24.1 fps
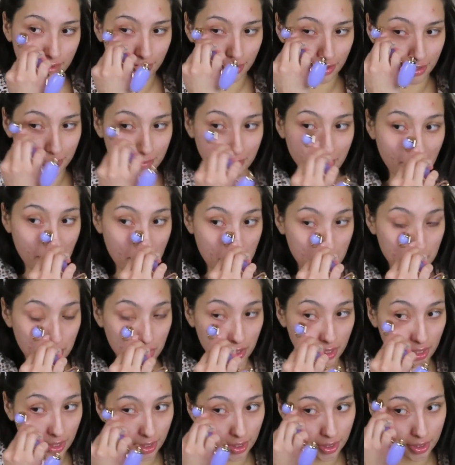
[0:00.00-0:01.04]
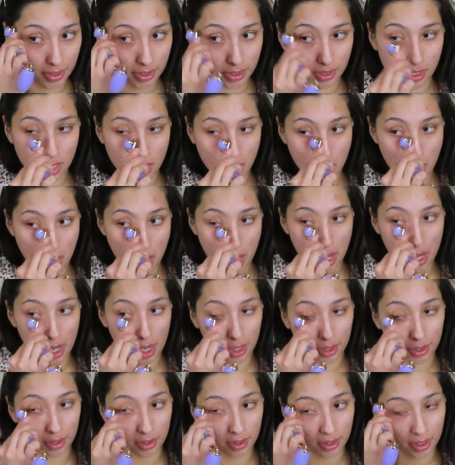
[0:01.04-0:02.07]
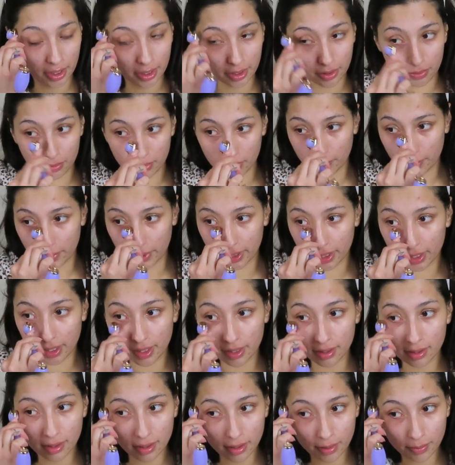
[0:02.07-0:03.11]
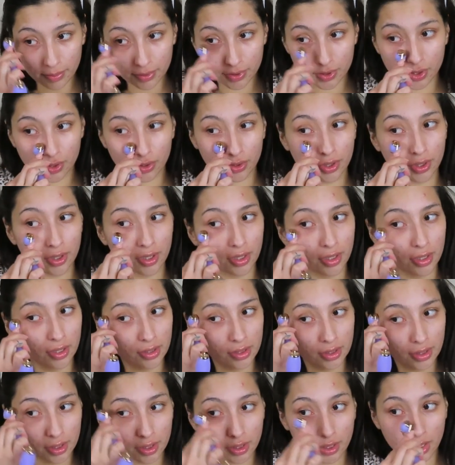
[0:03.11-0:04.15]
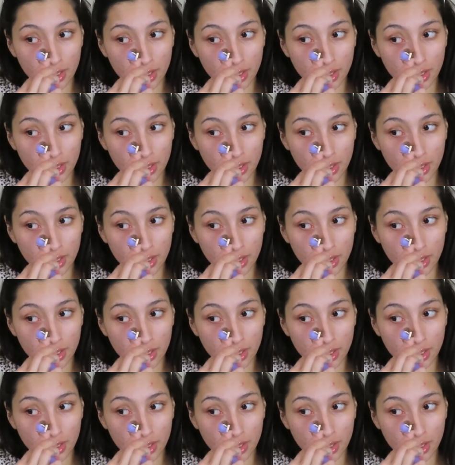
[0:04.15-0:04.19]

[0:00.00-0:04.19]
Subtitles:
Or my under eyes. And I'll kind of rub it up so they're